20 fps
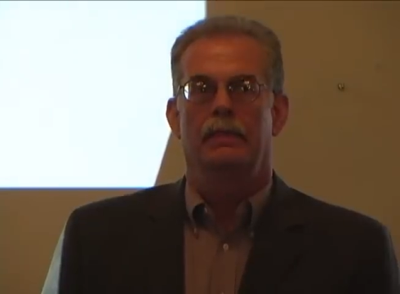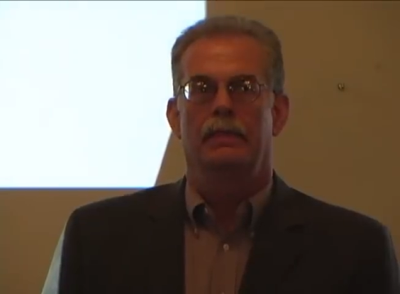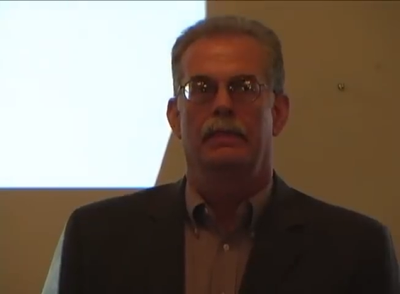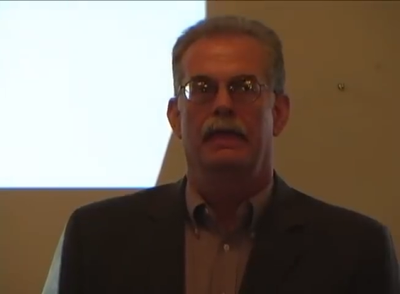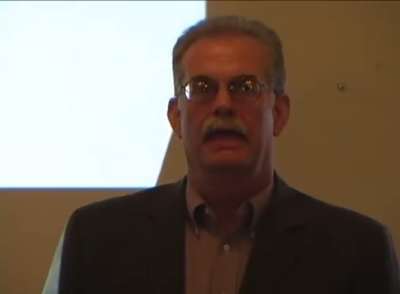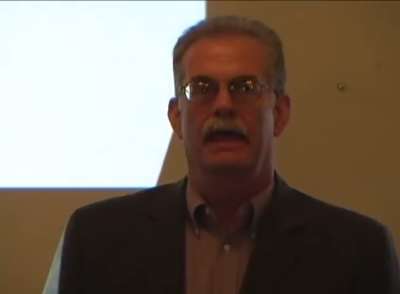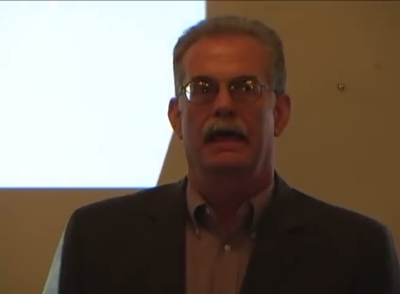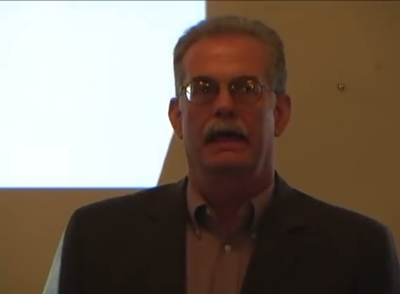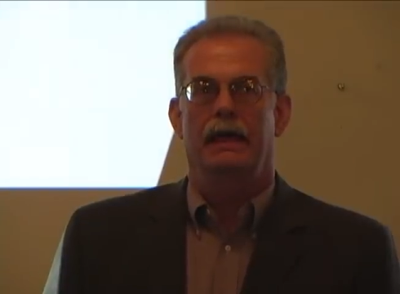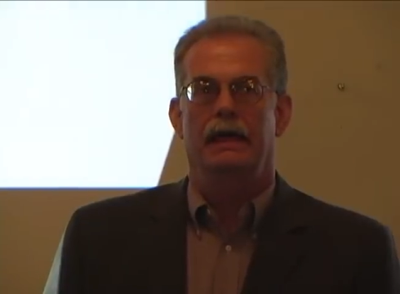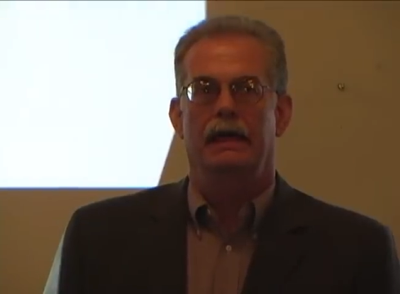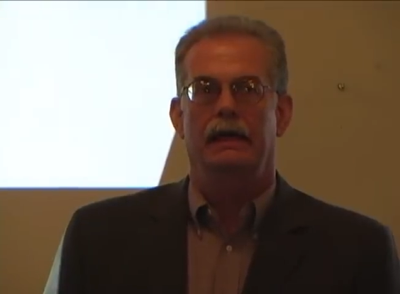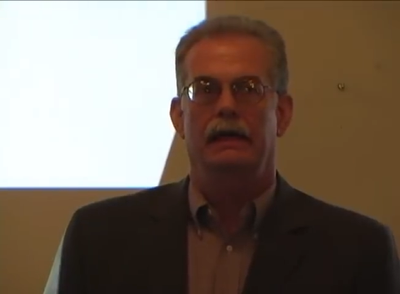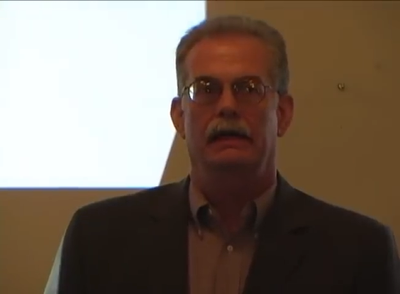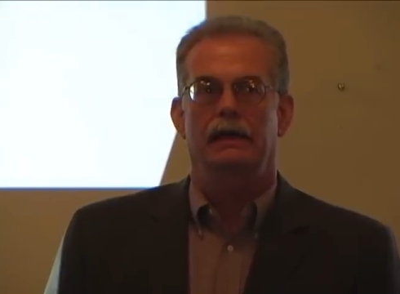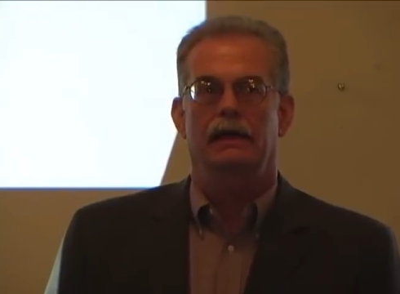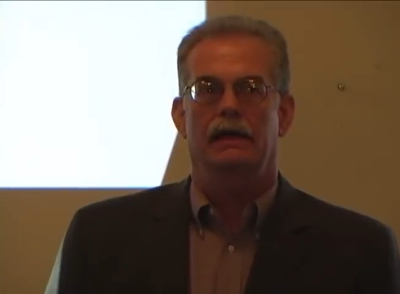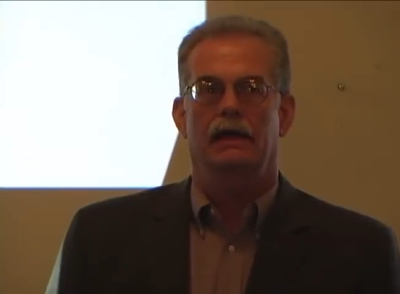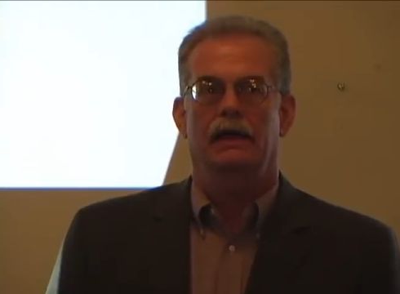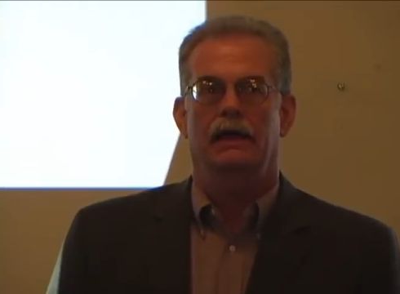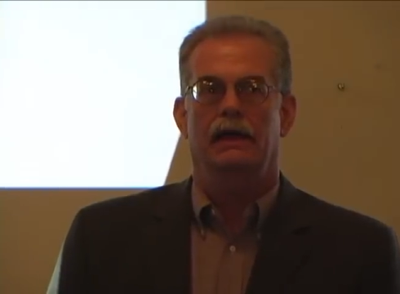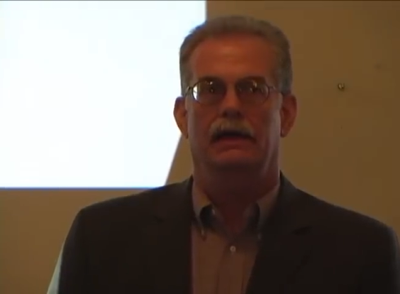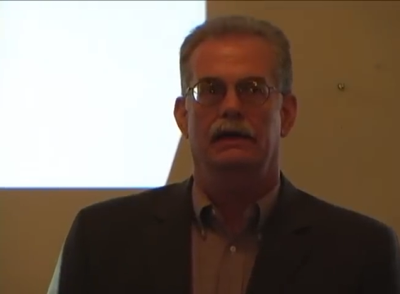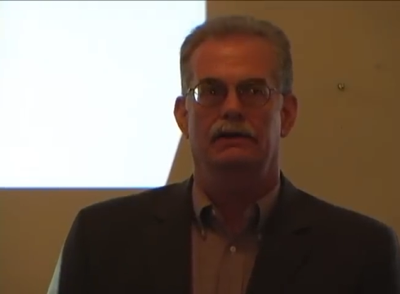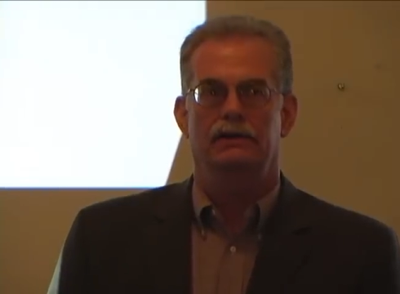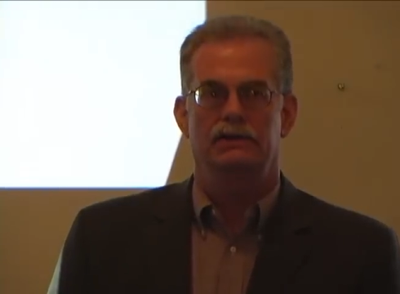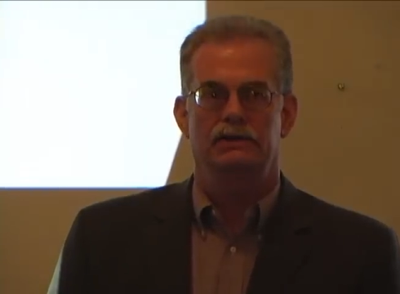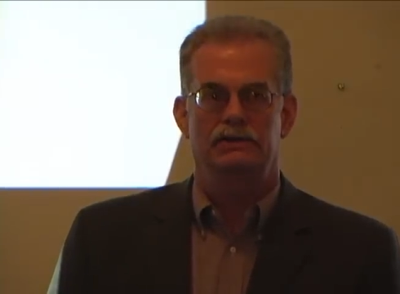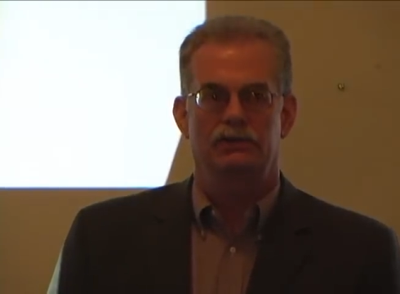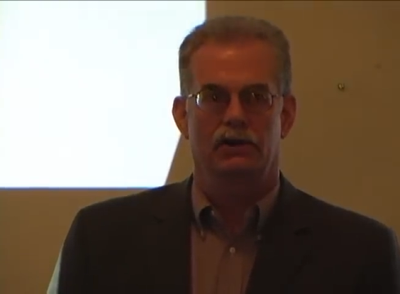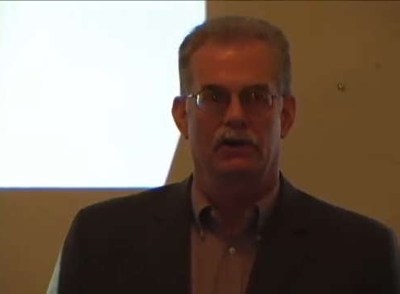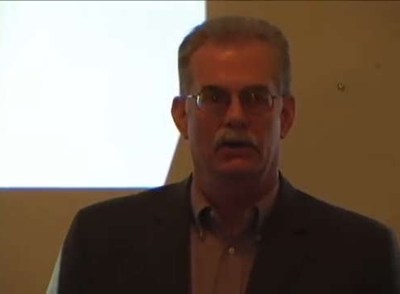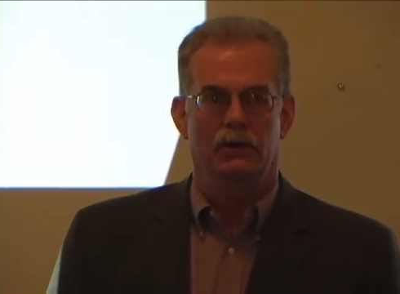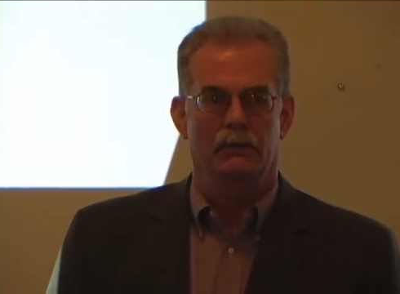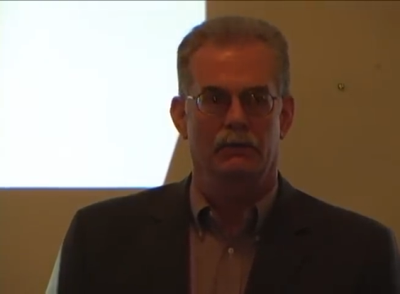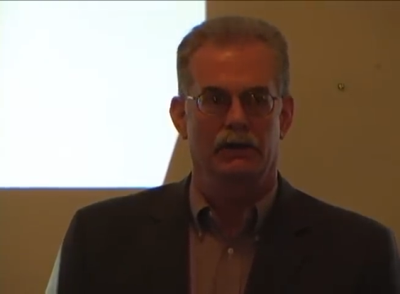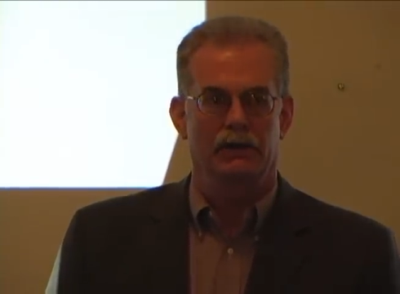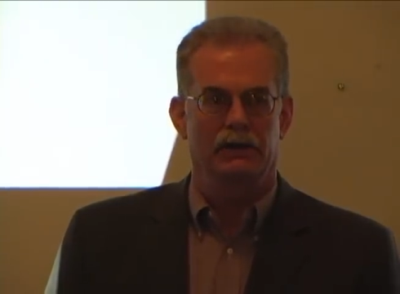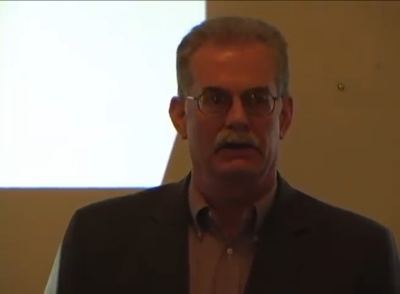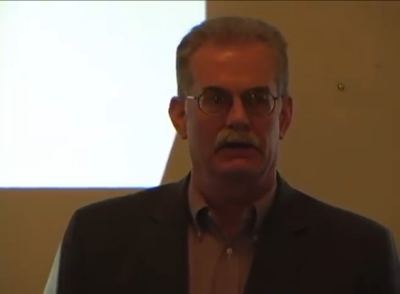they had
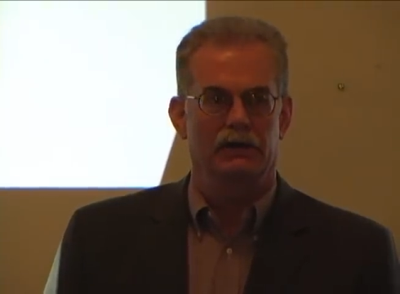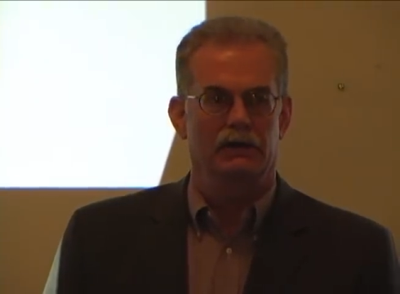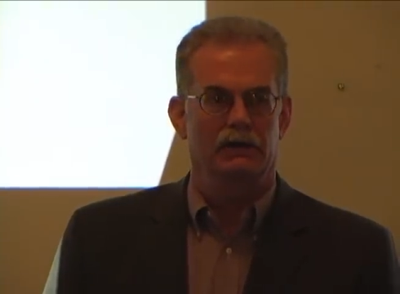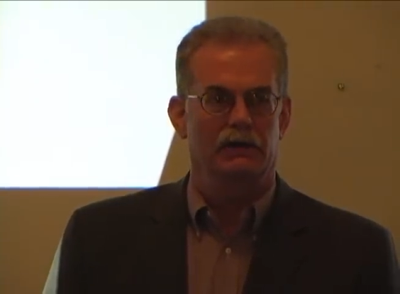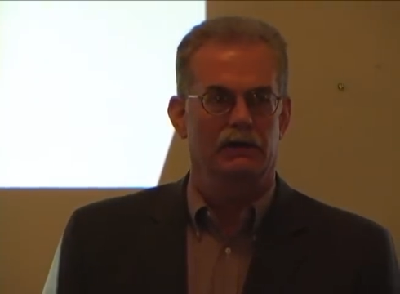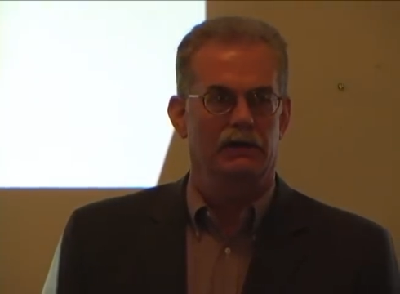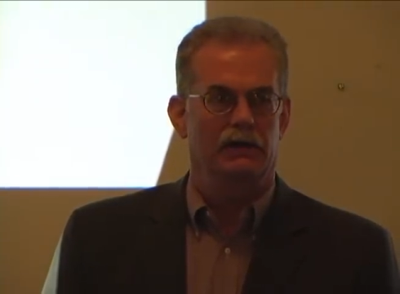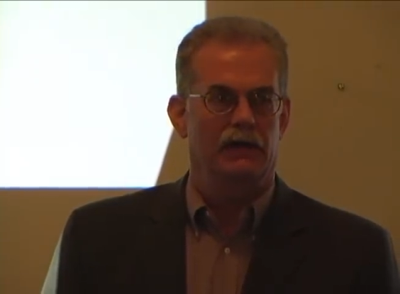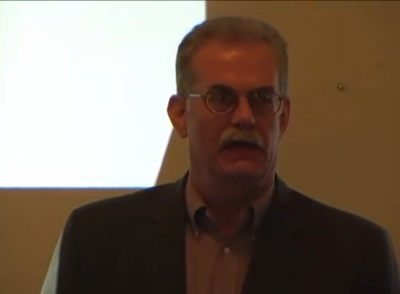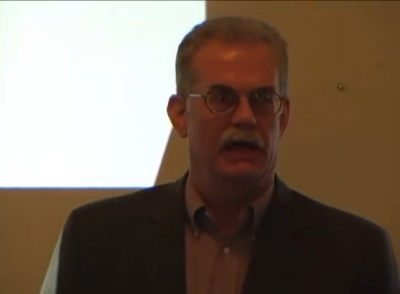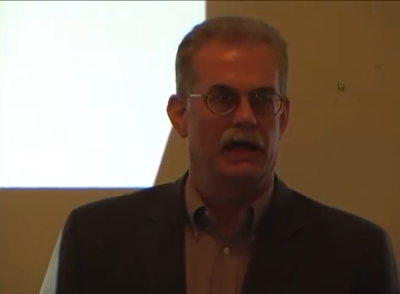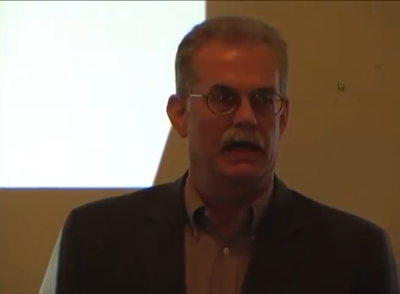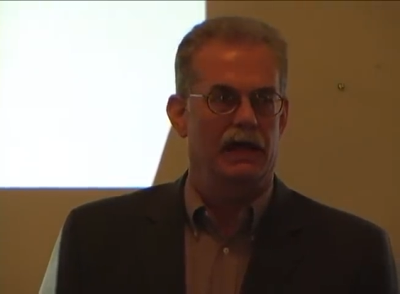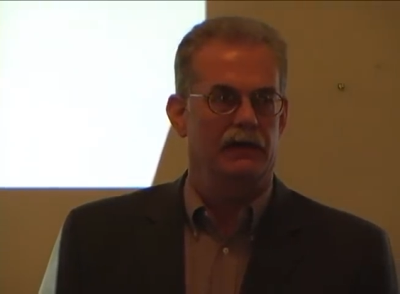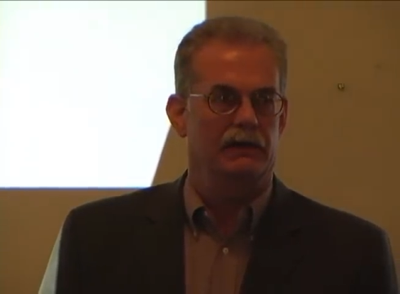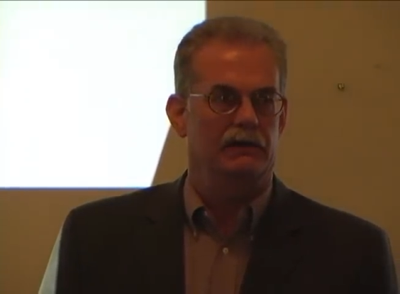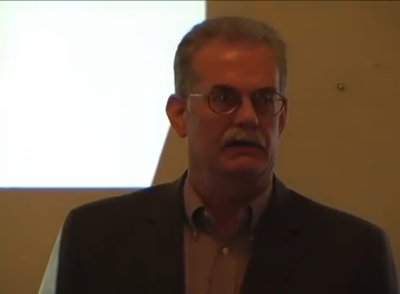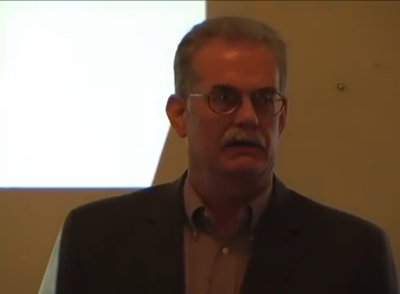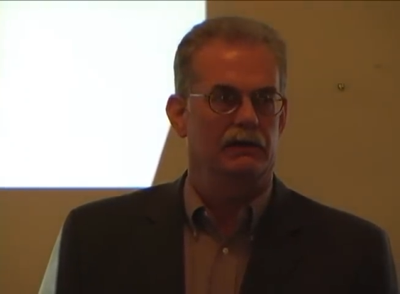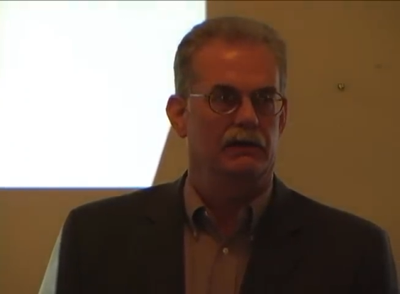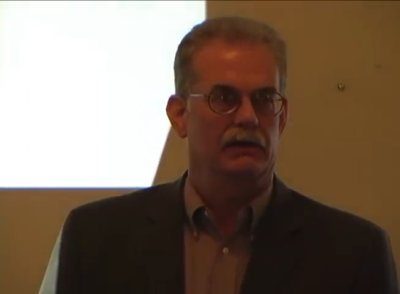determined that